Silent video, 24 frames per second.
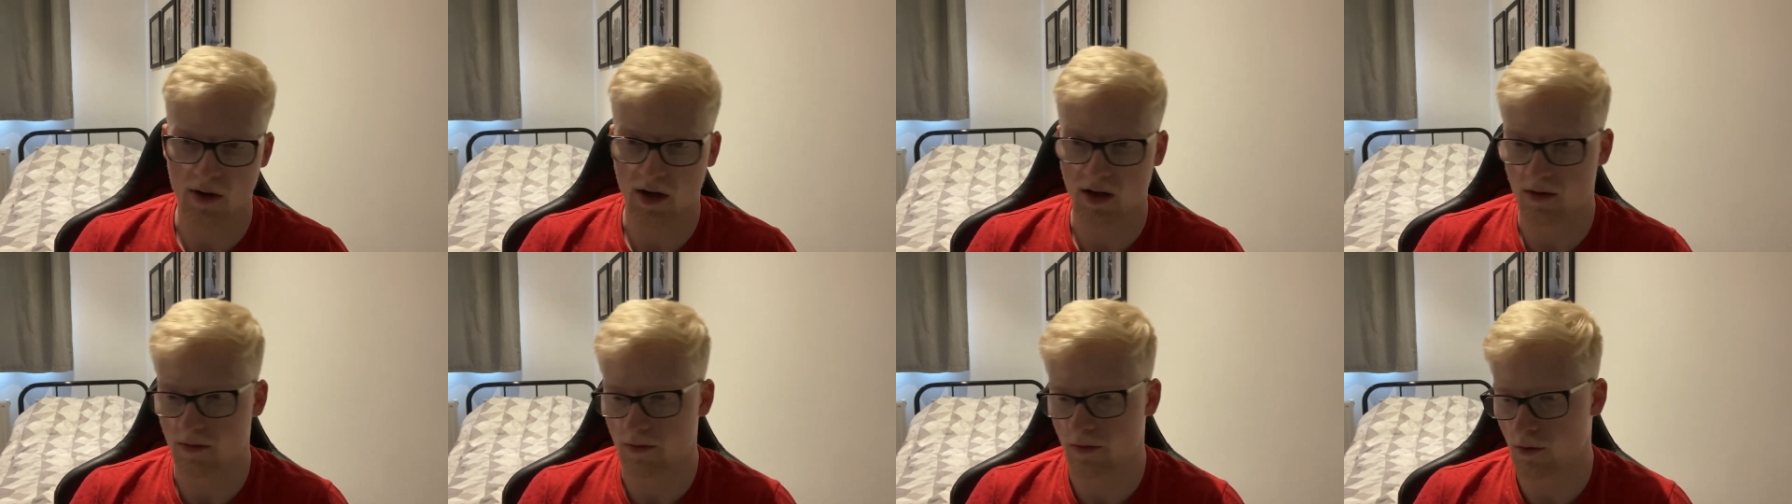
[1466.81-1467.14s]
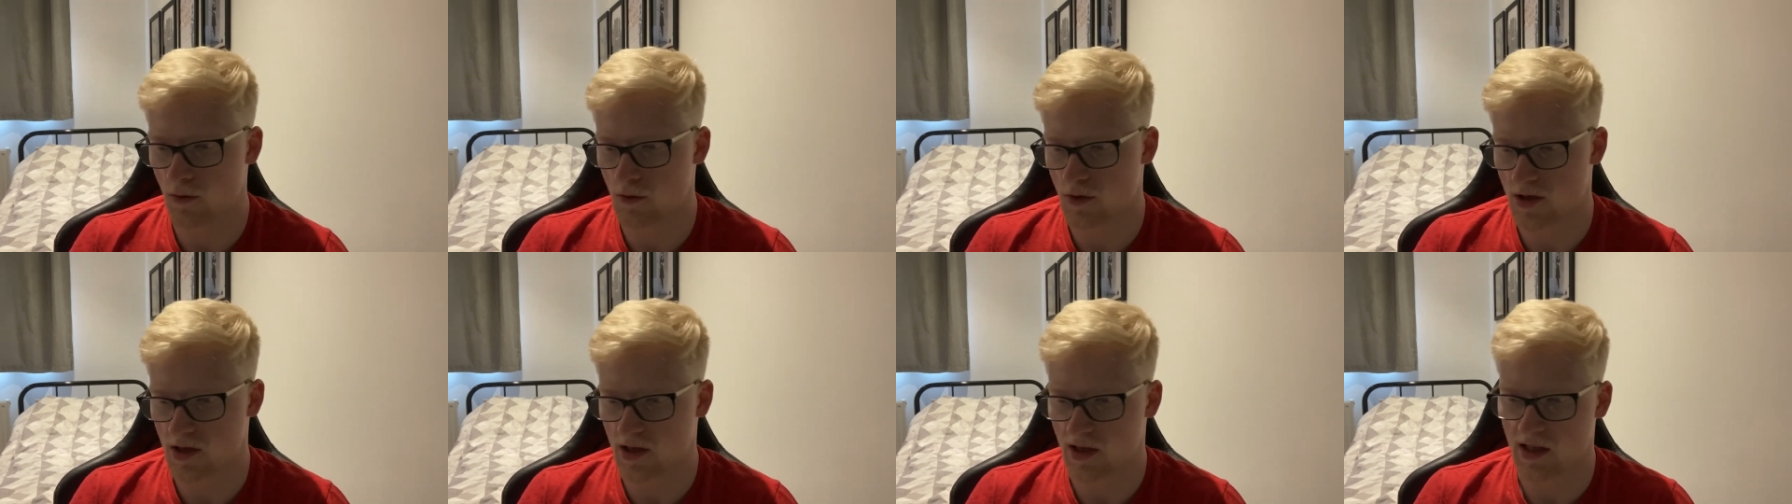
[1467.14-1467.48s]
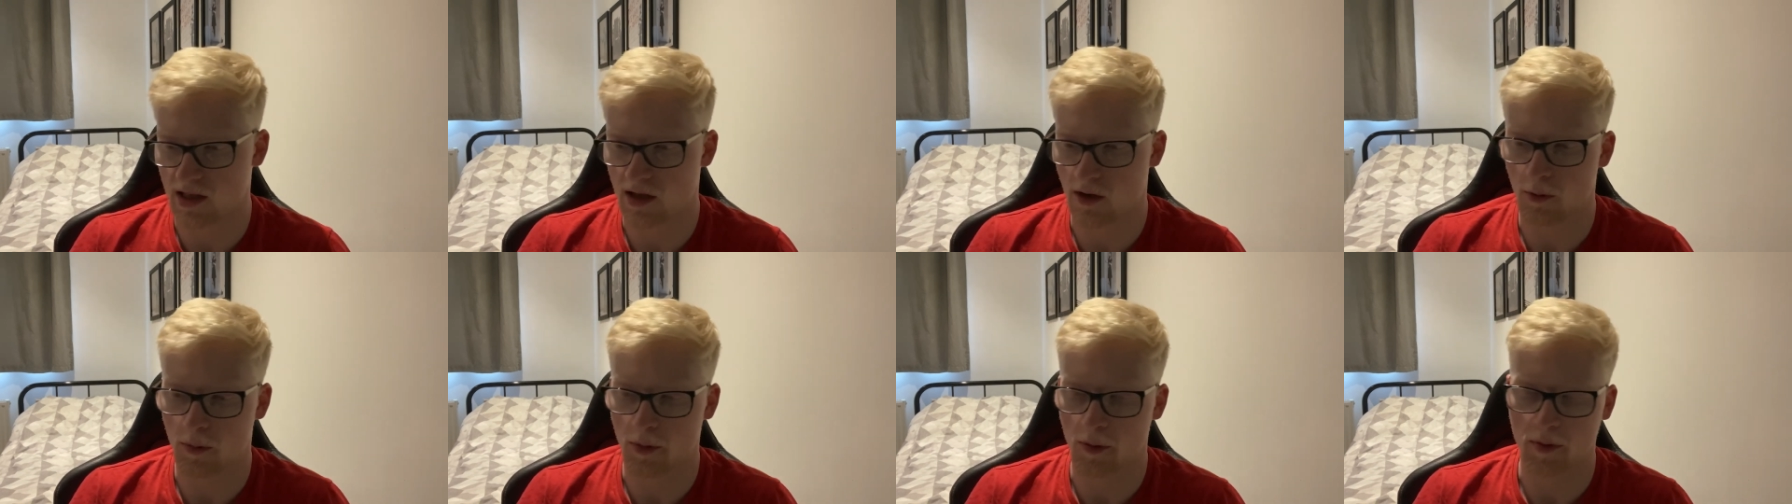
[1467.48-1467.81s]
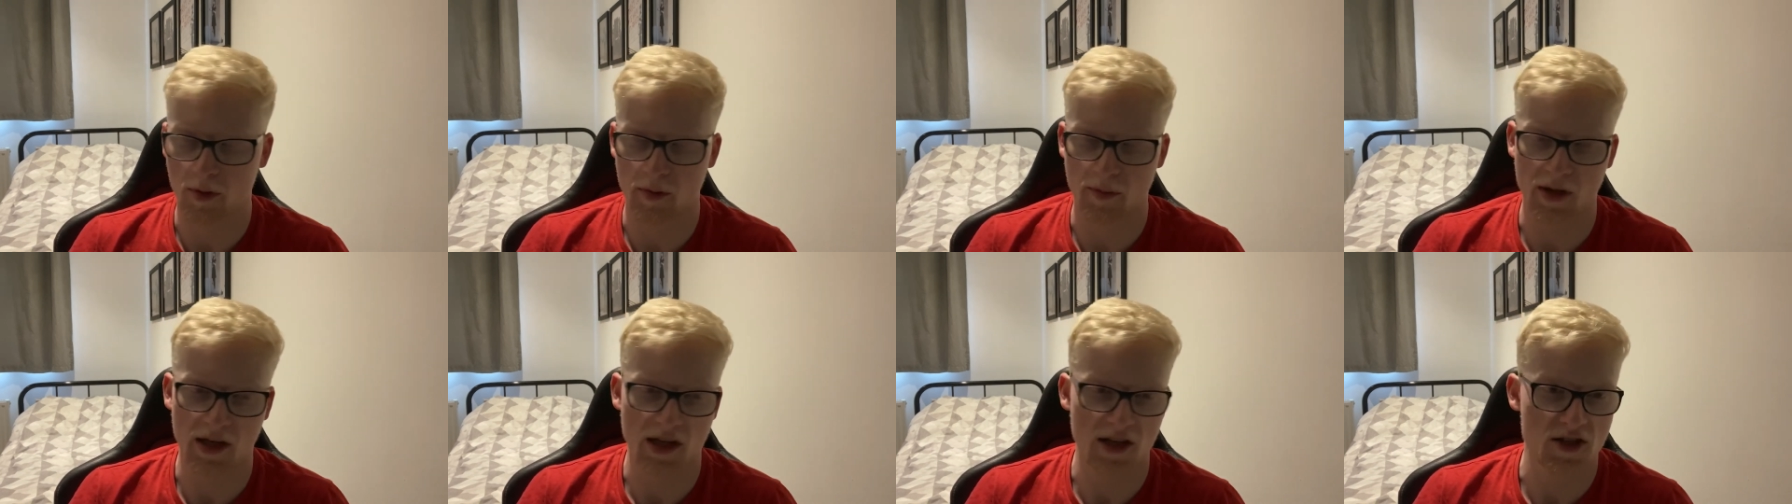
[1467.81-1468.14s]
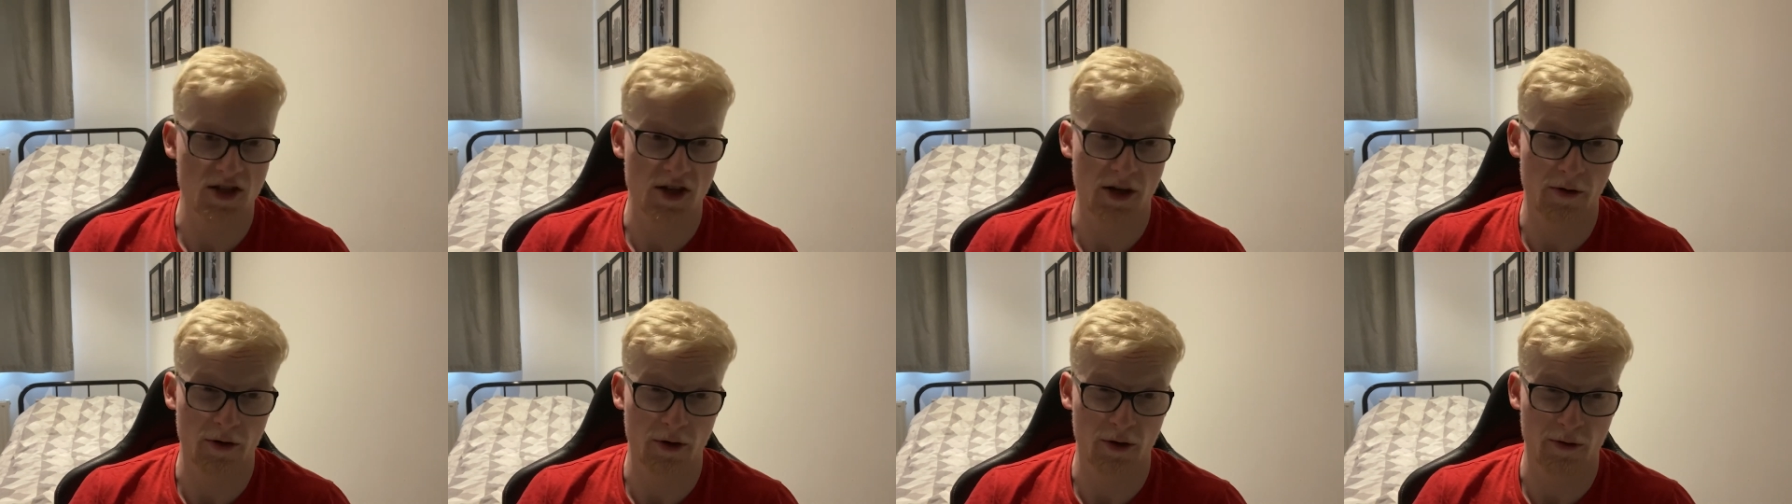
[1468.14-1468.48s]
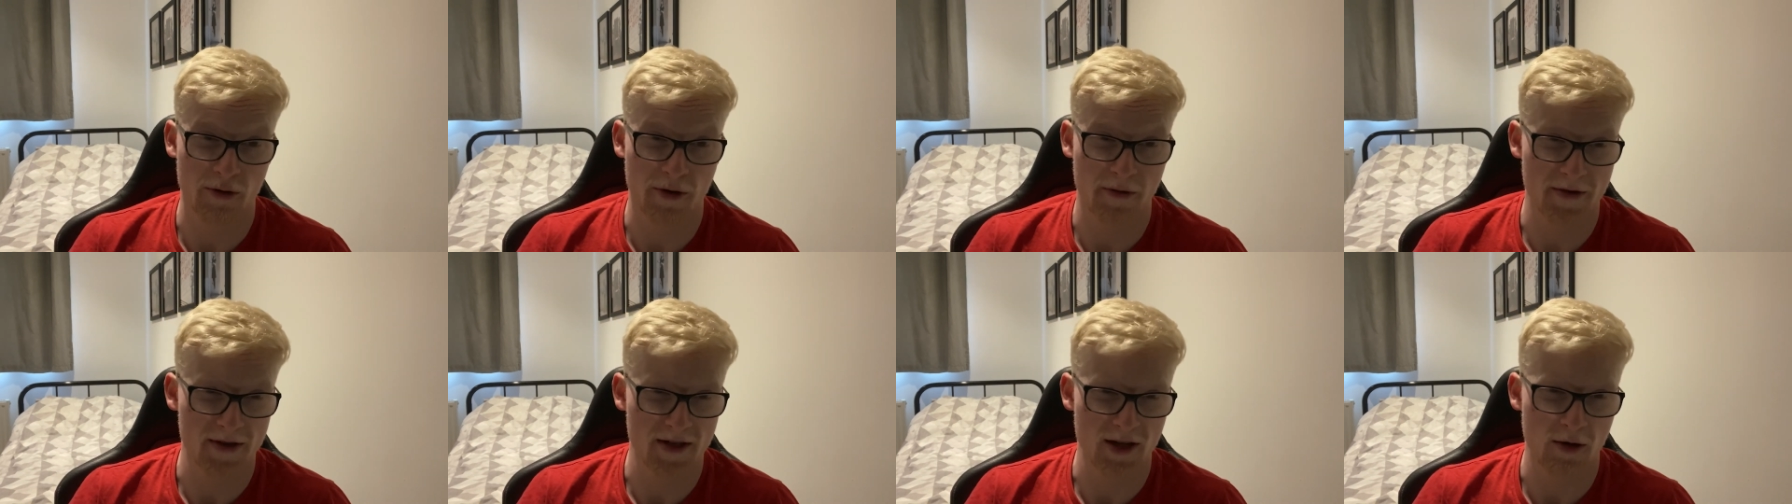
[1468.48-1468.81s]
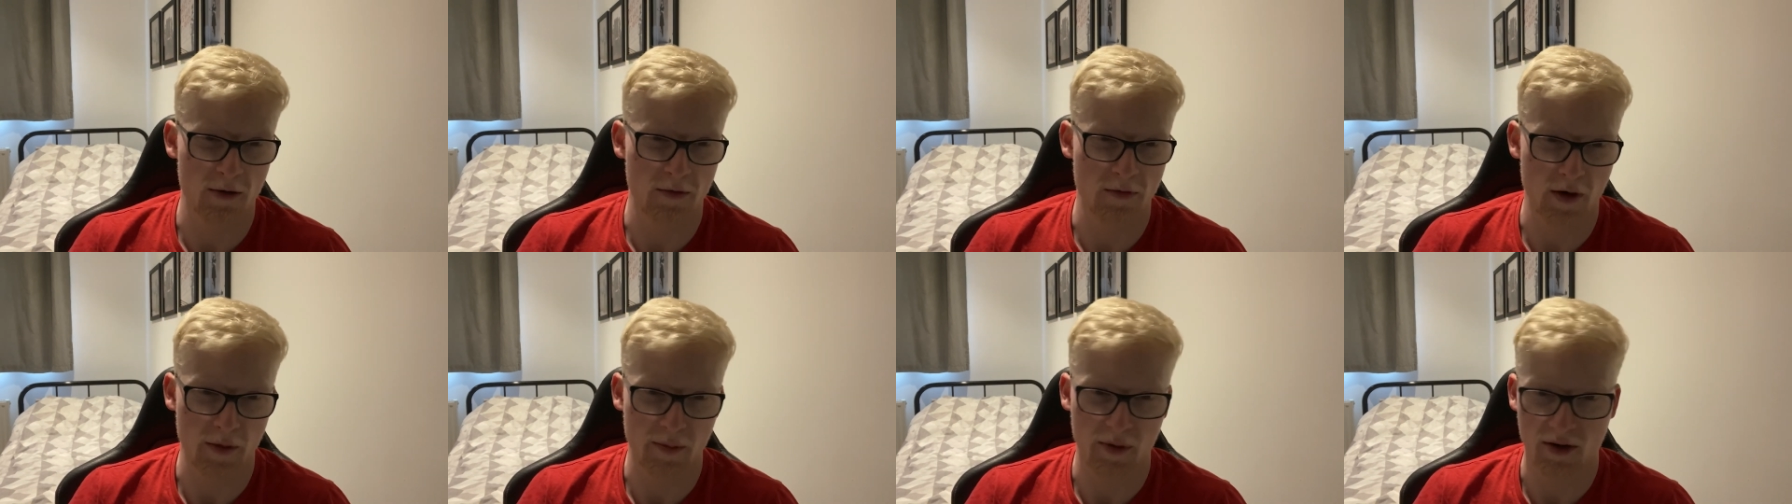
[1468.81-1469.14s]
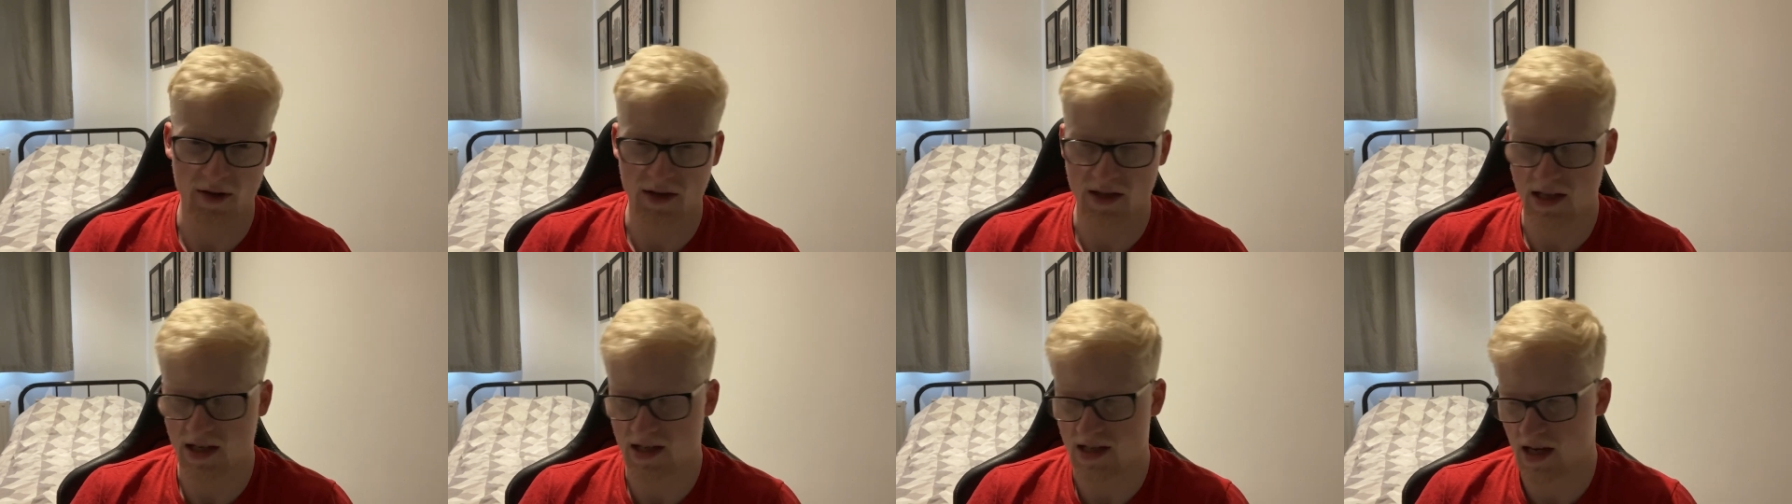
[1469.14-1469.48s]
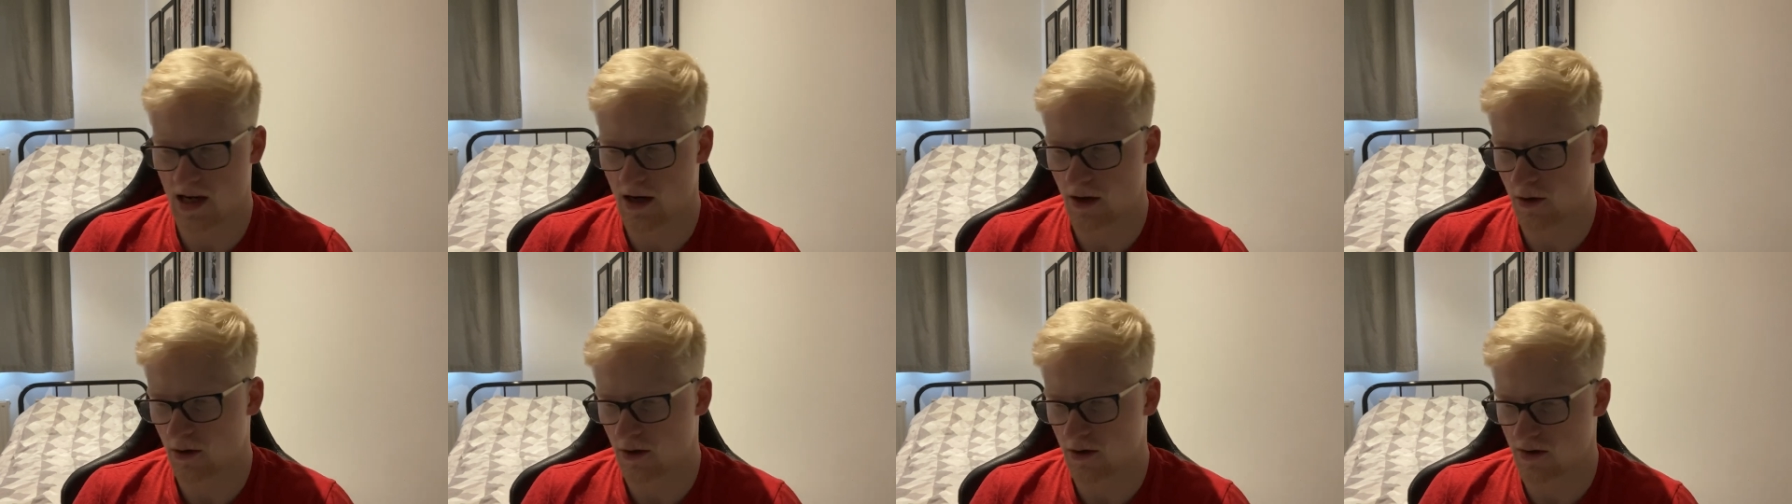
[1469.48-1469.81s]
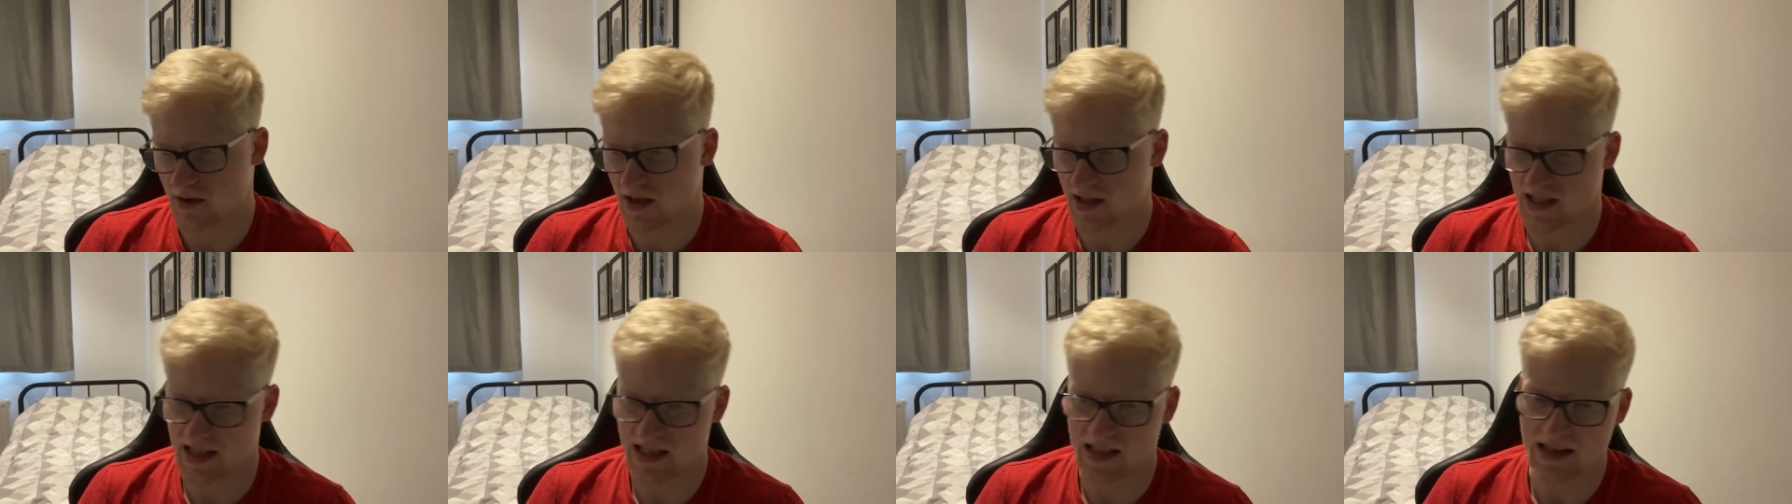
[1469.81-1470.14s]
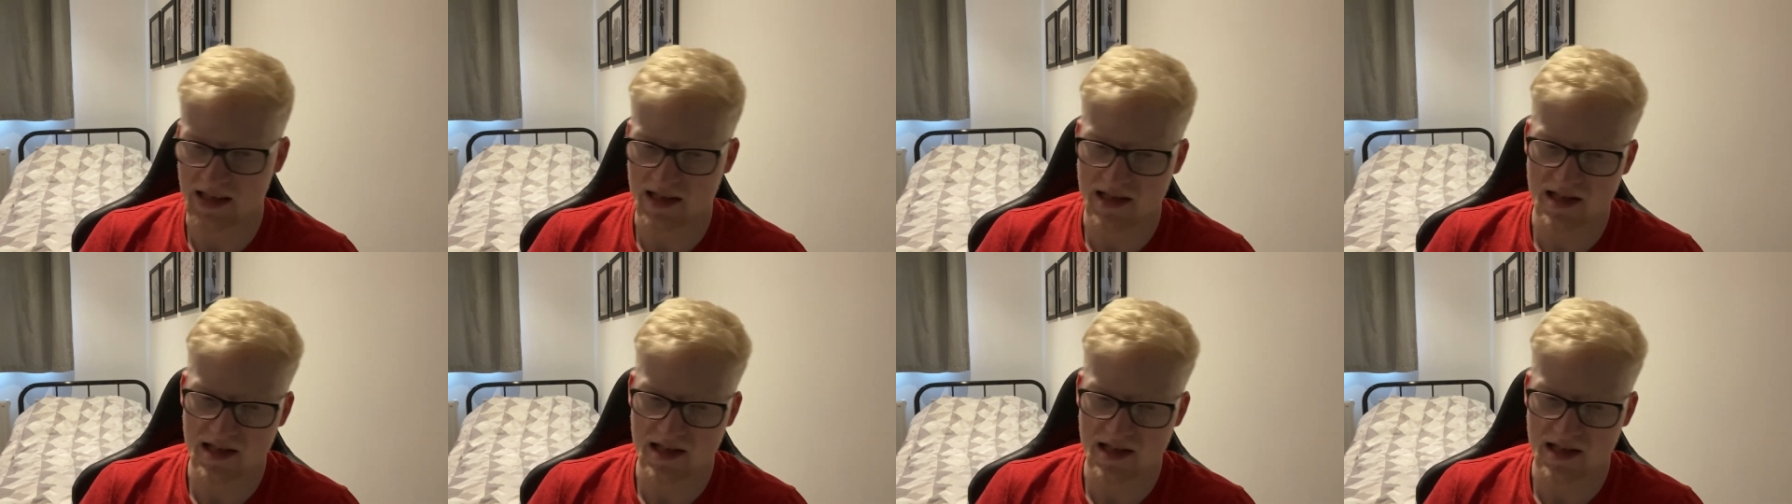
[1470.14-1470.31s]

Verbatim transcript: and unfortunately that will probably mean his Charlton career is over because he is out of contract in the